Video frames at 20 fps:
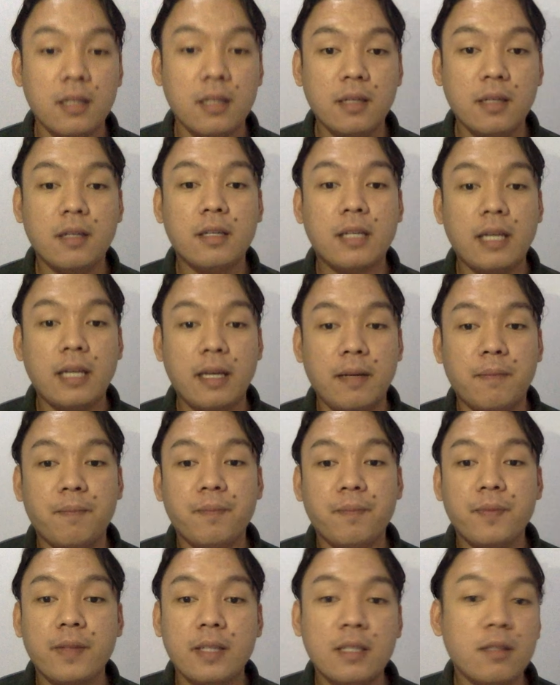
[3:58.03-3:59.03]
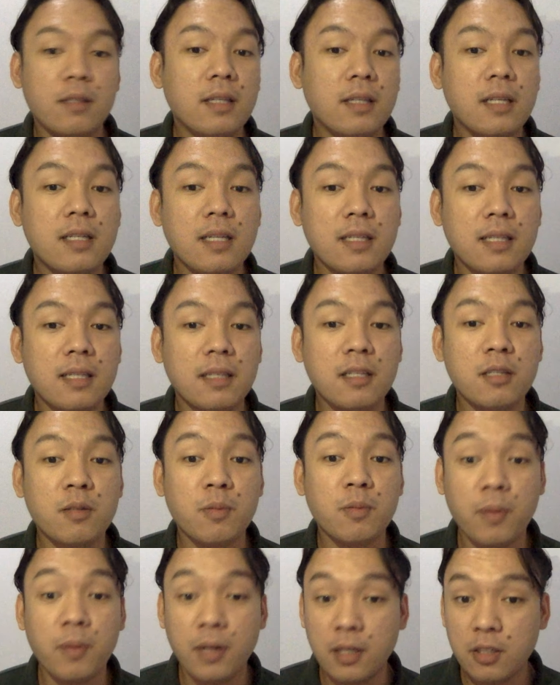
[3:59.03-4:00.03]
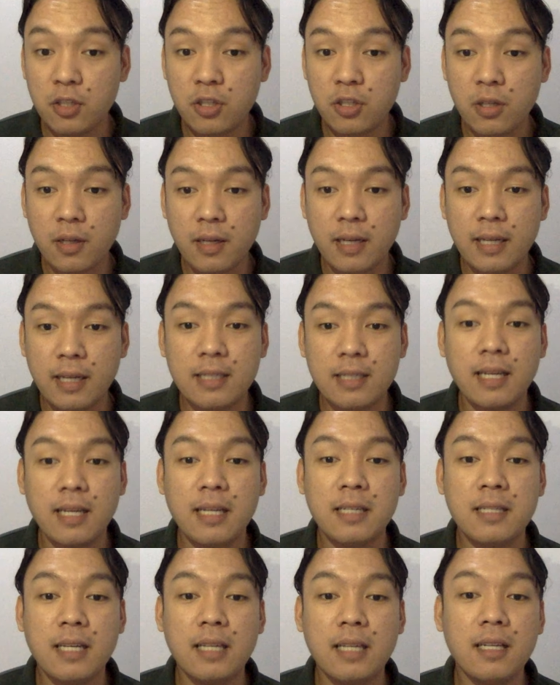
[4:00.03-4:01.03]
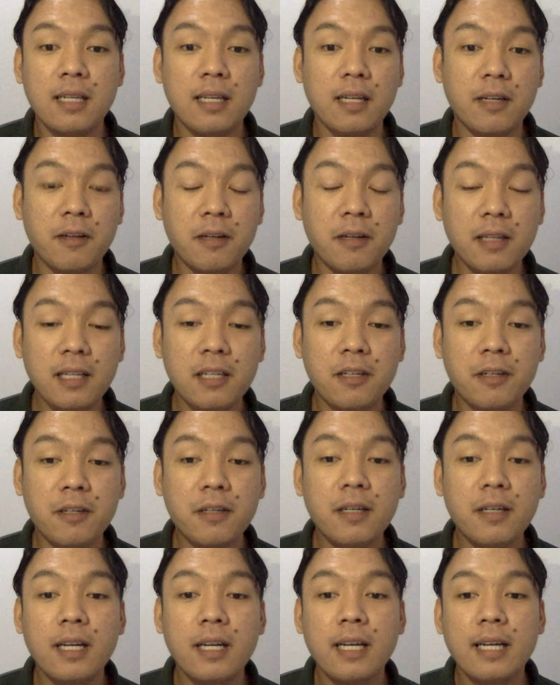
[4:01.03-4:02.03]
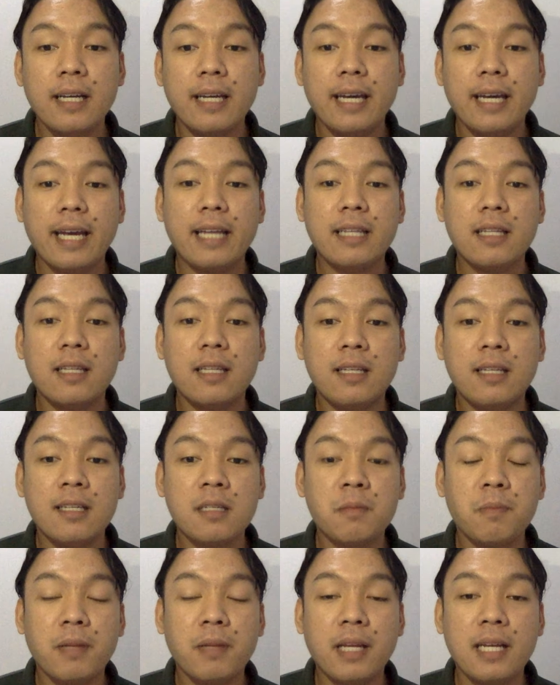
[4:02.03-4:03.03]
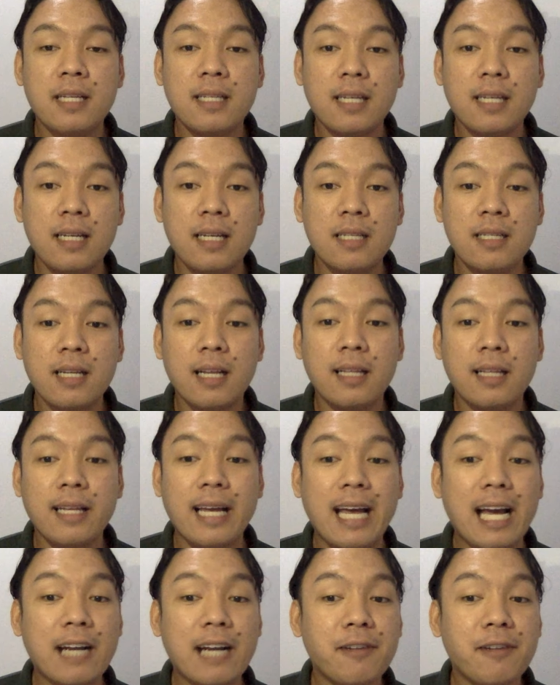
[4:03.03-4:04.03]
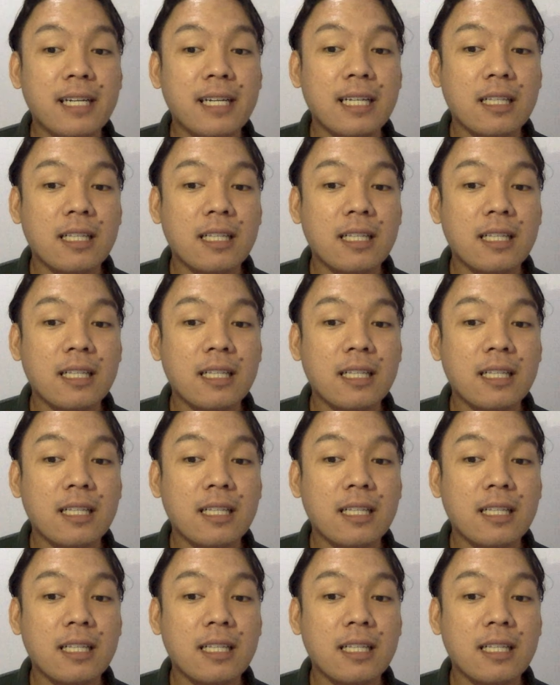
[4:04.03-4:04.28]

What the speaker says: Okay, so this isn't a sponge. As I said earlier, it displays a cell aggregate